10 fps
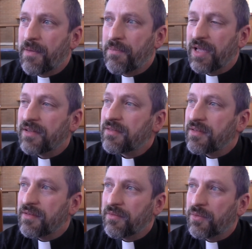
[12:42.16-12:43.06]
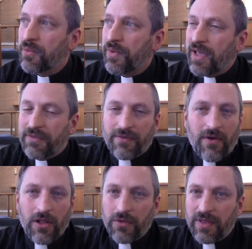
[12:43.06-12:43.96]
but we have to
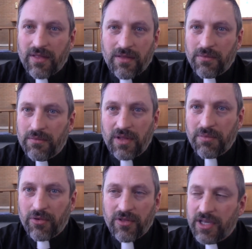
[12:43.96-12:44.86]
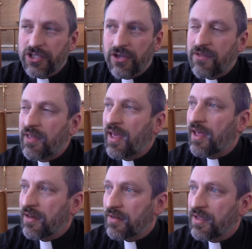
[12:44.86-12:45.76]
follow these procedures,
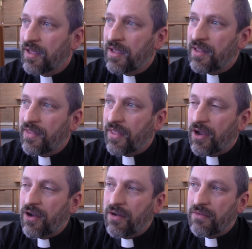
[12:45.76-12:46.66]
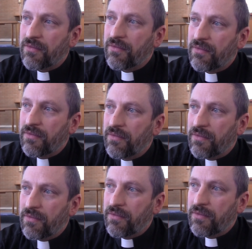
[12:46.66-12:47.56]
and they're
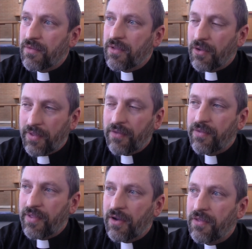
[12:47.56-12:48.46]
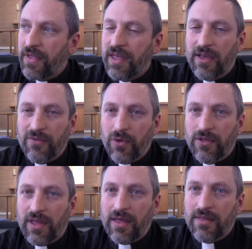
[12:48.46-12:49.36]
thinking of
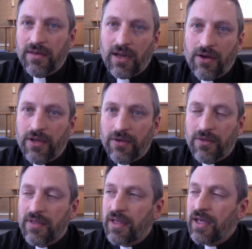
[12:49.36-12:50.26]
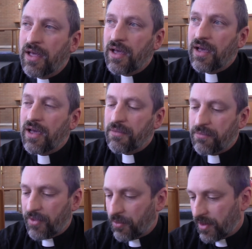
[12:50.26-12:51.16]
worst case scenarios.
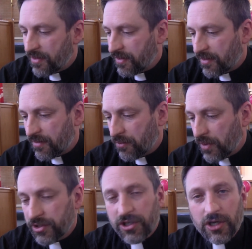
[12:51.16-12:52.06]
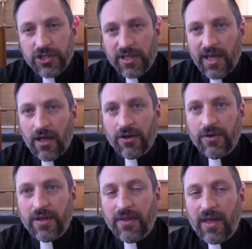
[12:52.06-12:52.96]
There was this one church in
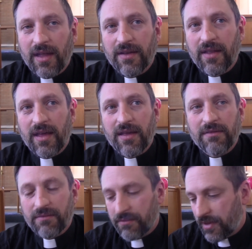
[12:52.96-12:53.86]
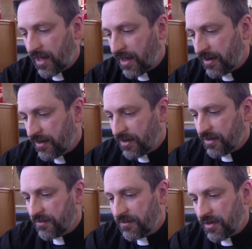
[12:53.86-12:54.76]
Calgary, and they had
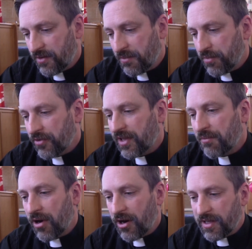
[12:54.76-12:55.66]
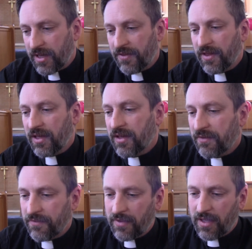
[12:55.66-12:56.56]
it was a birthday party, I think,
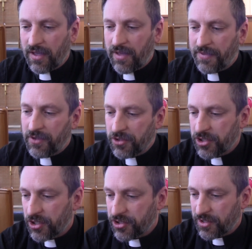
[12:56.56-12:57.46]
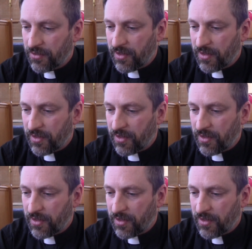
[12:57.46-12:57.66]
at their church, and